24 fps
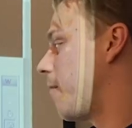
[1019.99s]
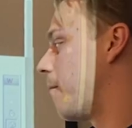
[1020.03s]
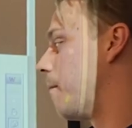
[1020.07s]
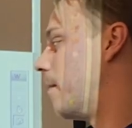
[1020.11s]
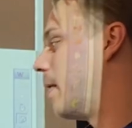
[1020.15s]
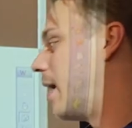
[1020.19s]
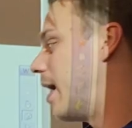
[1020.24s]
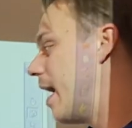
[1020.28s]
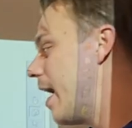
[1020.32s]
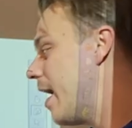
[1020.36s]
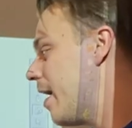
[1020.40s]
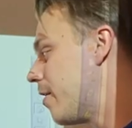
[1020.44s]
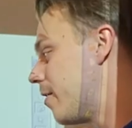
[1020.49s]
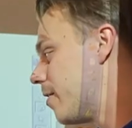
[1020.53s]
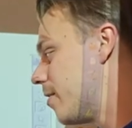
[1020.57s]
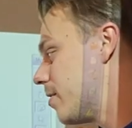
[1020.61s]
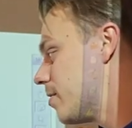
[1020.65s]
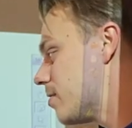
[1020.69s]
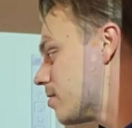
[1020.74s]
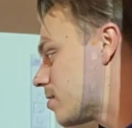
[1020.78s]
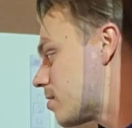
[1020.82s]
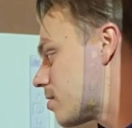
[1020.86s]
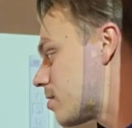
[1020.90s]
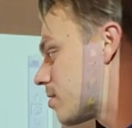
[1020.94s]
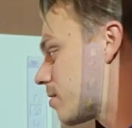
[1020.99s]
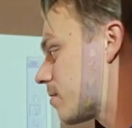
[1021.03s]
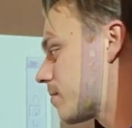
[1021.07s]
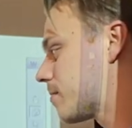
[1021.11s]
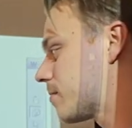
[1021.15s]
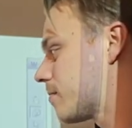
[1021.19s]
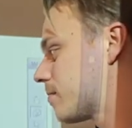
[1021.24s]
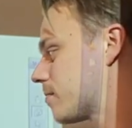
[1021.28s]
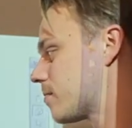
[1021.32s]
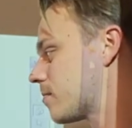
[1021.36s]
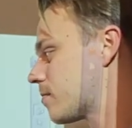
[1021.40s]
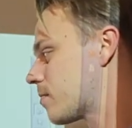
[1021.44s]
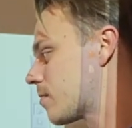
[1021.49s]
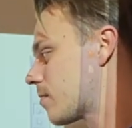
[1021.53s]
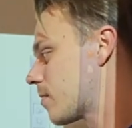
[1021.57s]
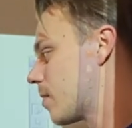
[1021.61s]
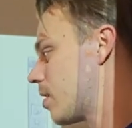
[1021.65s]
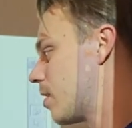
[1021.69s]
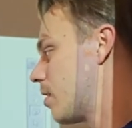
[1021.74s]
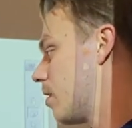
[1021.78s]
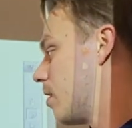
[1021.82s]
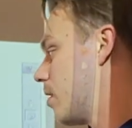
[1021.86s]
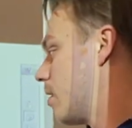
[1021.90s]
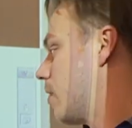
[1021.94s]
miles,
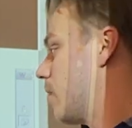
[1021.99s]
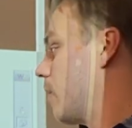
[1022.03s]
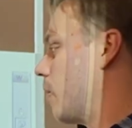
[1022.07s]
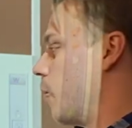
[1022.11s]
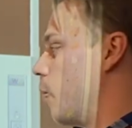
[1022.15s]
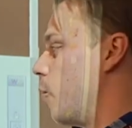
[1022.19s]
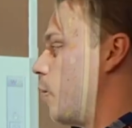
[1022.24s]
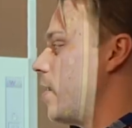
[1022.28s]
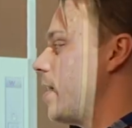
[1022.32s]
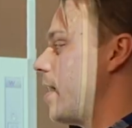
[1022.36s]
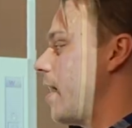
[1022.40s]
we